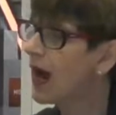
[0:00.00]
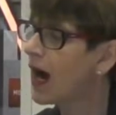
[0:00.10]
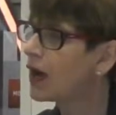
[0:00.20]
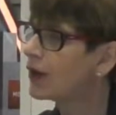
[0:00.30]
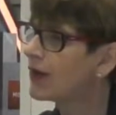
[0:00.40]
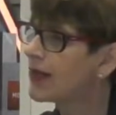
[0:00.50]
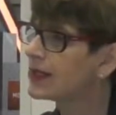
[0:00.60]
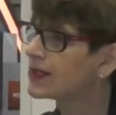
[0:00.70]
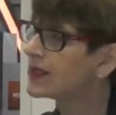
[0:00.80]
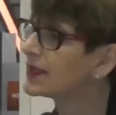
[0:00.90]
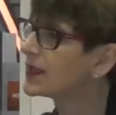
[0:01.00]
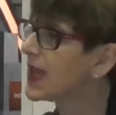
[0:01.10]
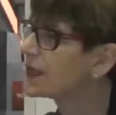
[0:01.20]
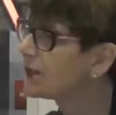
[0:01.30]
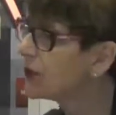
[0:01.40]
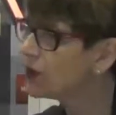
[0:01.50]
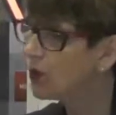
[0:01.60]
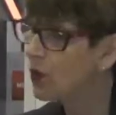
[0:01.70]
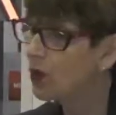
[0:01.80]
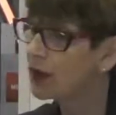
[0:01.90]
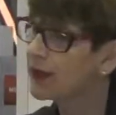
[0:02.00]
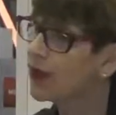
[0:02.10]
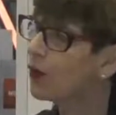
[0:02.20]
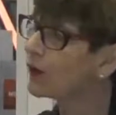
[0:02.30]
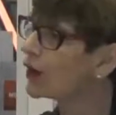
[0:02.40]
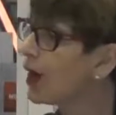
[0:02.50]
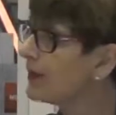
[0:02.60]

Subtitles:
Are they successful, or are they overcoming